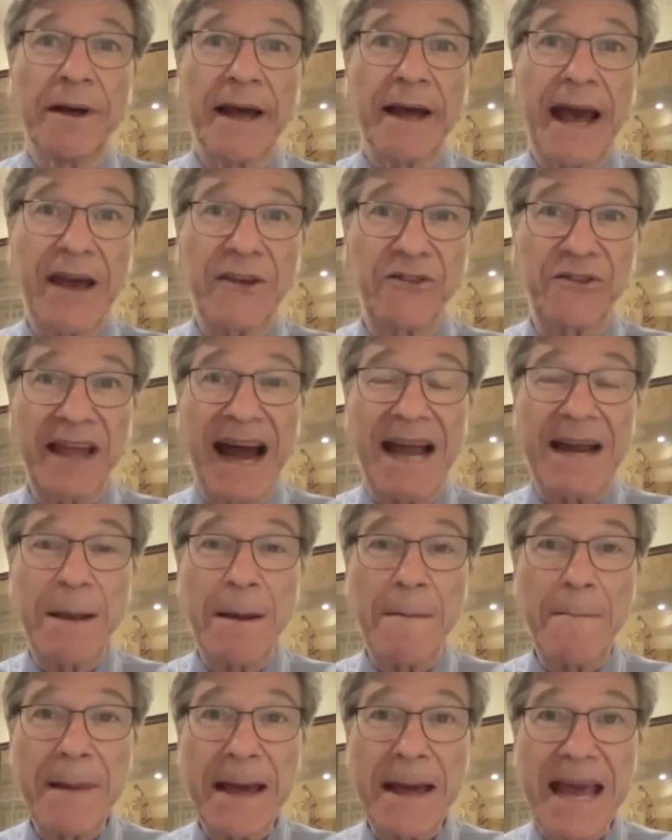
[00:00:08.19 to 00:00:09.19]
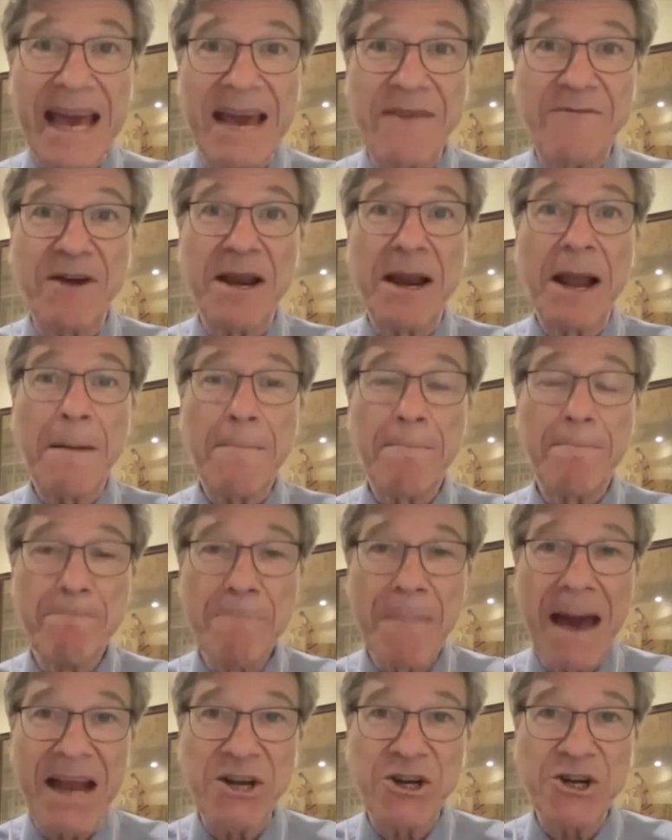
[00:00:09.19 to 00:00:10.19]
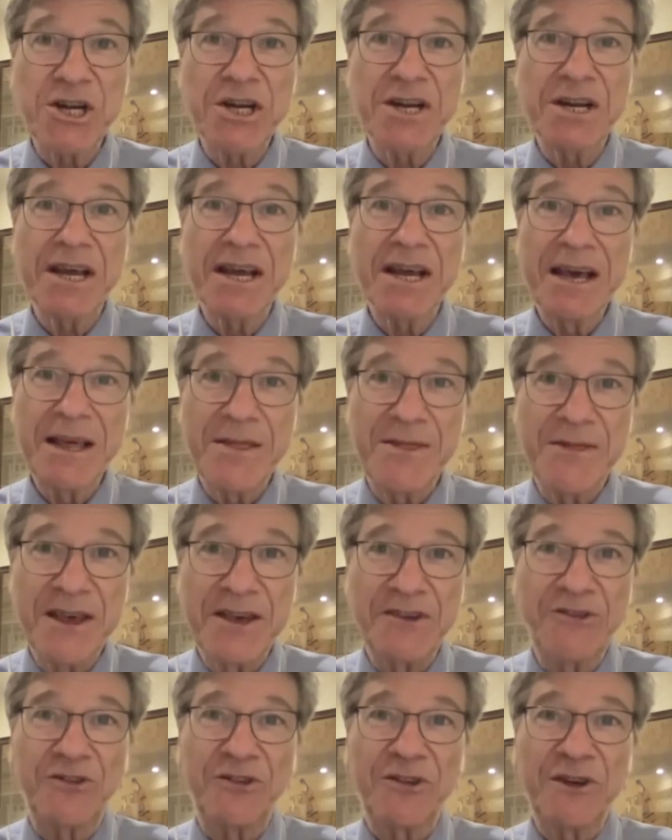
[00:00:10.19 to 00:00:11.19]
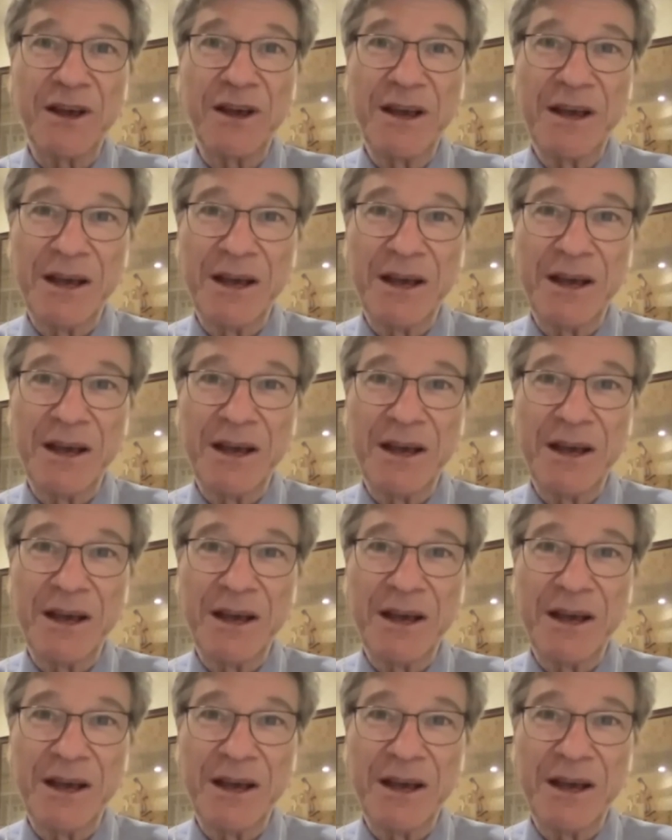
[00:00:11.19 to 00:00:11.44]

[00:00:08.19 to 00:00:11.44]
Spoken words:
has not even mentioned this